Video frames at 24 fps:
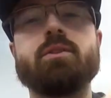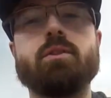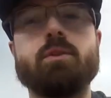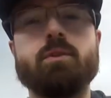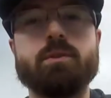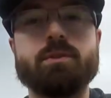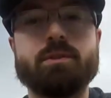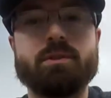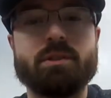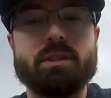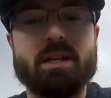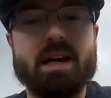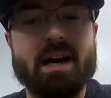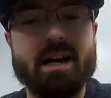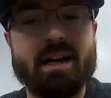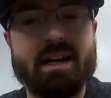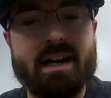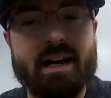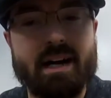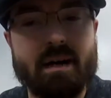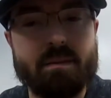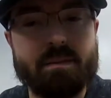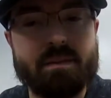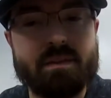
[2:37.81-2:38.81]

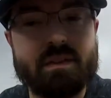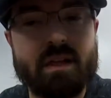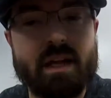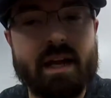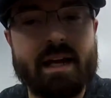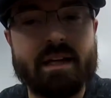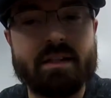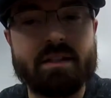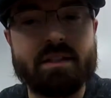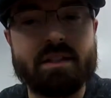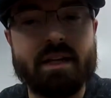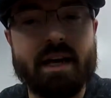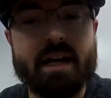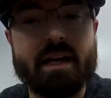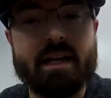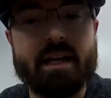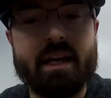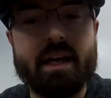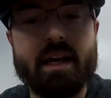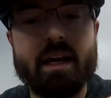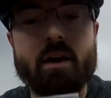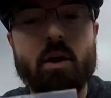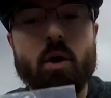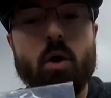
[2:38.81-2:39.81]

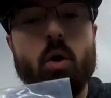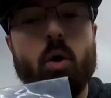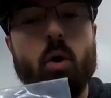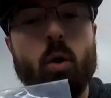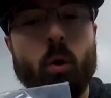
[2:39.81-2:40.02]
tulster.com/sidekick,